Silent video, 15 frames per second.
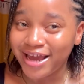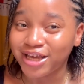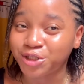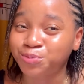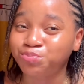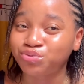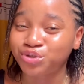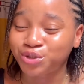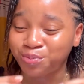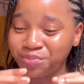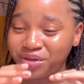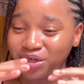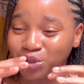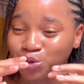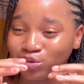It puts
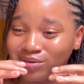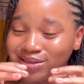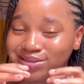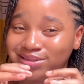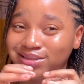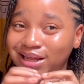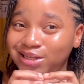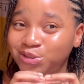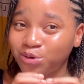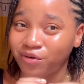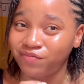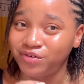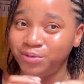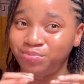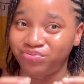me into a state
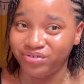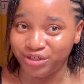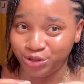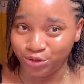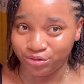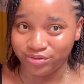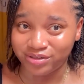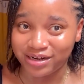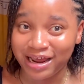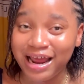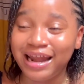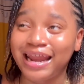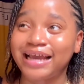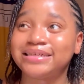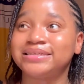of depression.
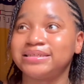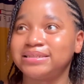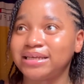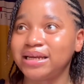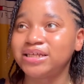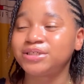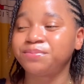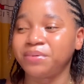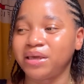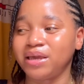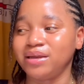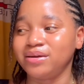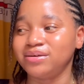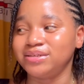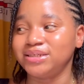Like, sincerely
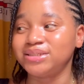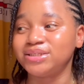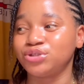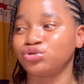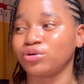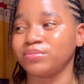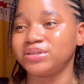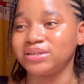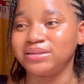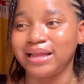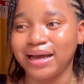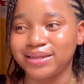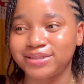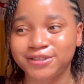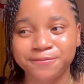speaking, this is something
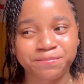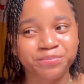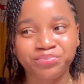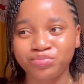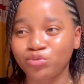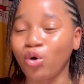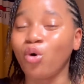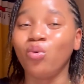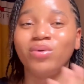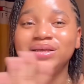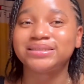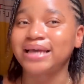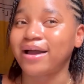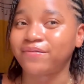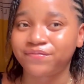that
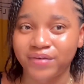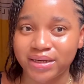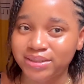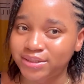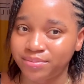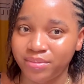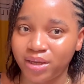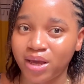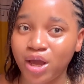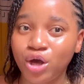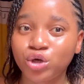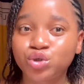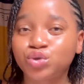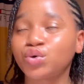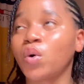always affects me.
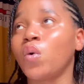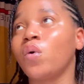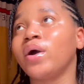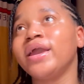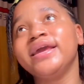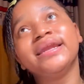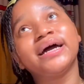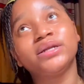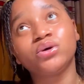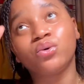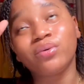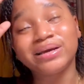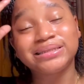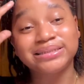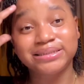So,
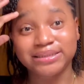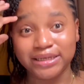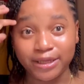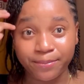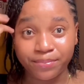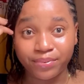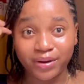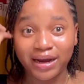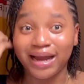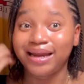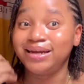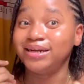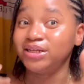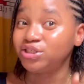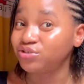inadequate sleep
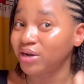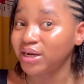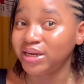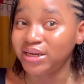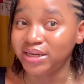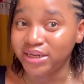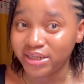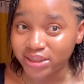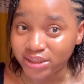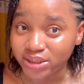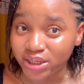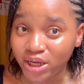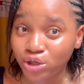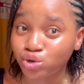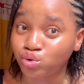can literally
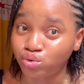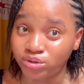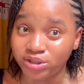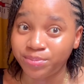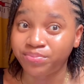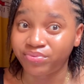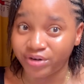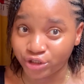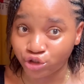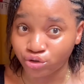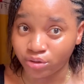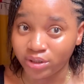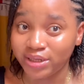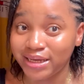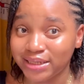lead to
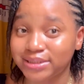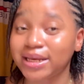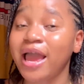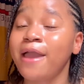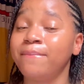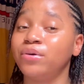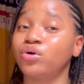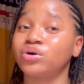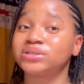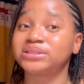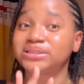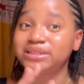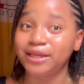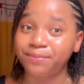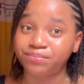depression. Yes, because
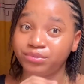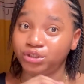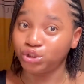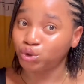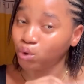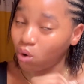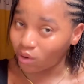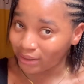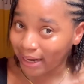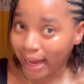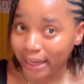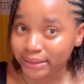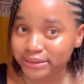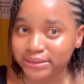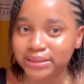sleep
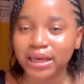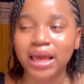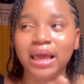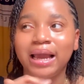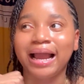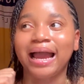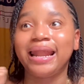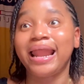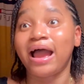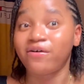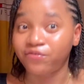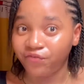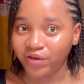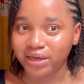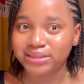disorders can
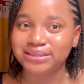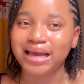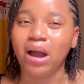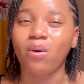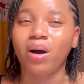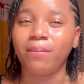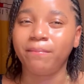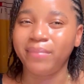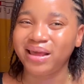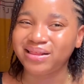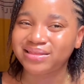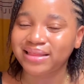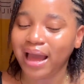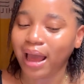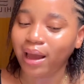affect our
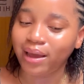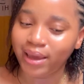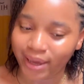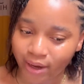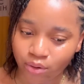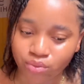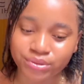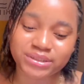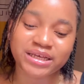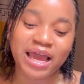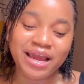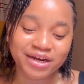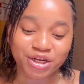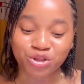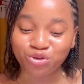mental health.
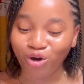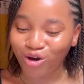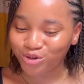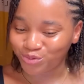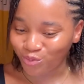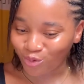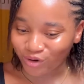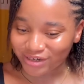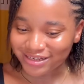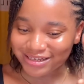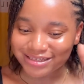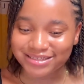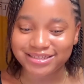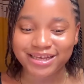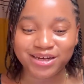The third one
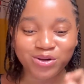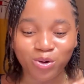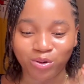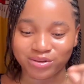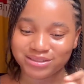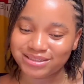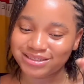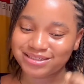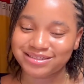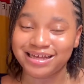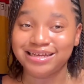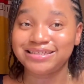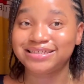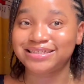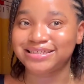is
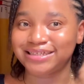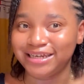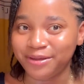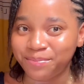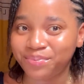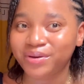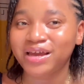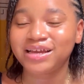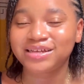inconsistent sleep